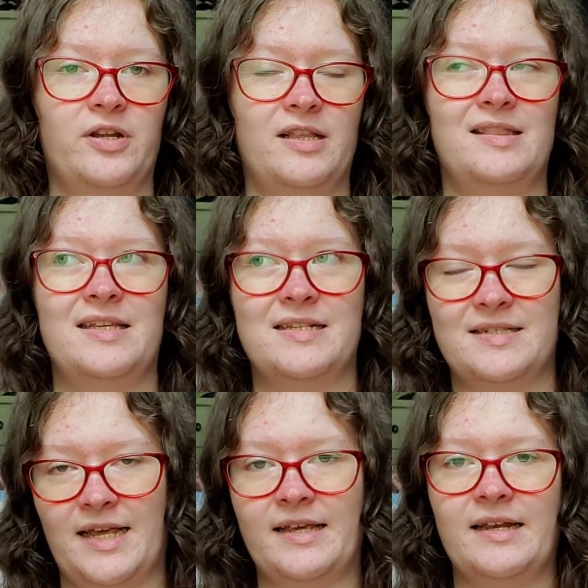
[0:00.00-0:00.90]
in the
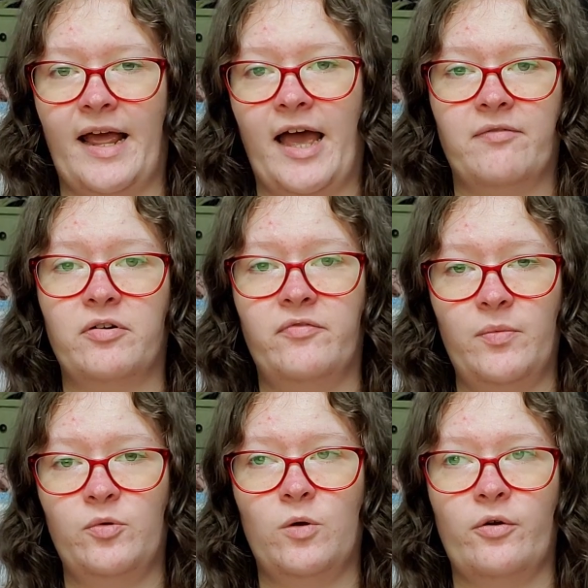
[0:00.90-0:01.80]
second half of
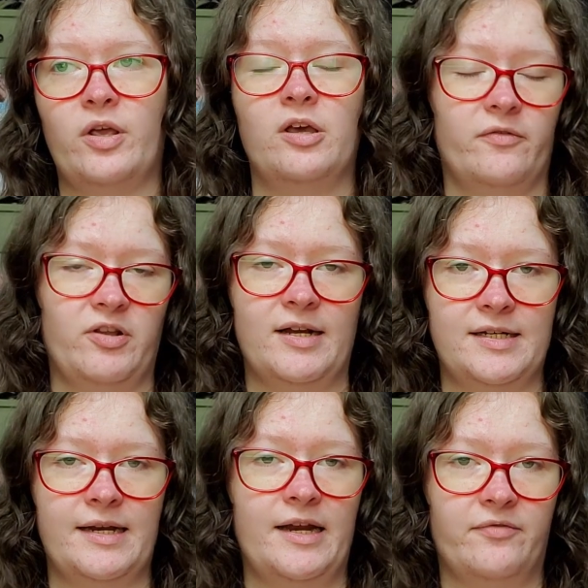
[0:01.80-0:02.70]
February of
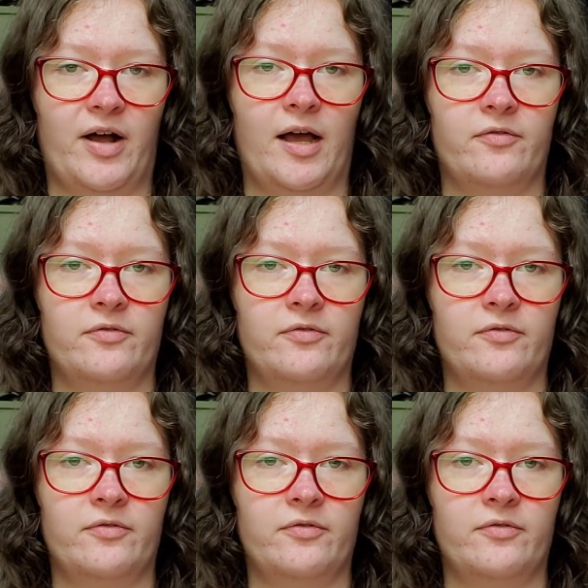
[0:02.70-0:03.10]
1985.